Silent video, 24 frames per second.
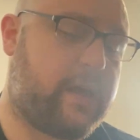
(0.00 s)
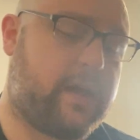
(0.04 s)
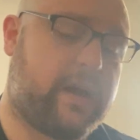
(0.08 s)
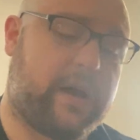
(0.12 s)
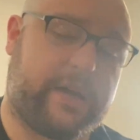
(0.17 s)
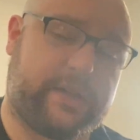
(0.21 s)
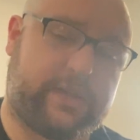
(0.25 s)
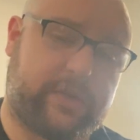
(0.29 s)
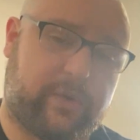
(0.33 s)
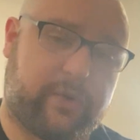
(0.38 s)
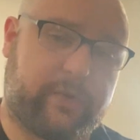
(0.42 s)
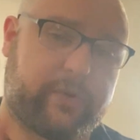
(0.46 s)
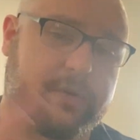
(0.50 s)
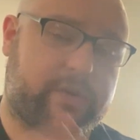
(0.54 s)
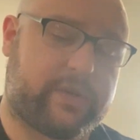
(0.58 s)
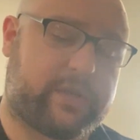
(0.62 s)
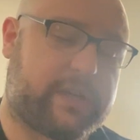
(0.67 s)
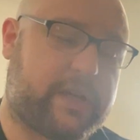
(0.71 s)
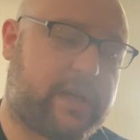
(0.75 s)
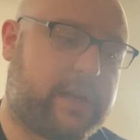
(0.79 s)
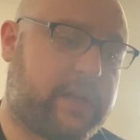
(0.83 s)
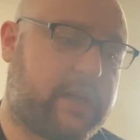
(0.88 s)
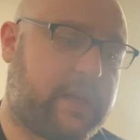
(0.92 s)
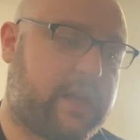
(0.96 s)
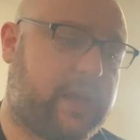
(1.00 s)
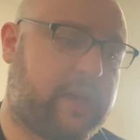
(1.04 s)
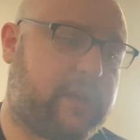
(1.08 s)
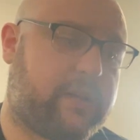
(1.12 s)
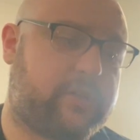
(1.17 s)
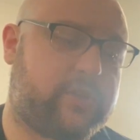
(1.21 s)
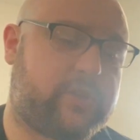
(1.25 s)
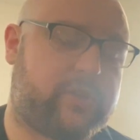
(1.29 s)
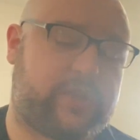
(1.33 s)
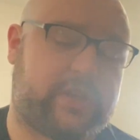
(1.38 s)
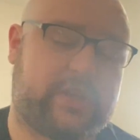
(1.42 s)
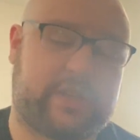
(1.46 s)
I told her to send it in.
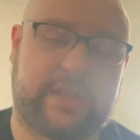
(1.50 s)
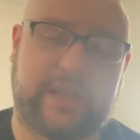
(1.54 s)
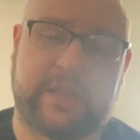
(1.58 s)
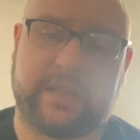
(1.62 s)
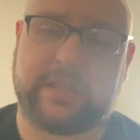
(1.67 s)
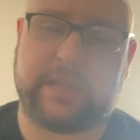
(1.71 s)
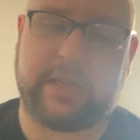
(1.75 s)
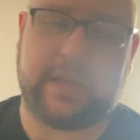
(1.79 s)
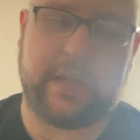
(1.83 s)
She sent it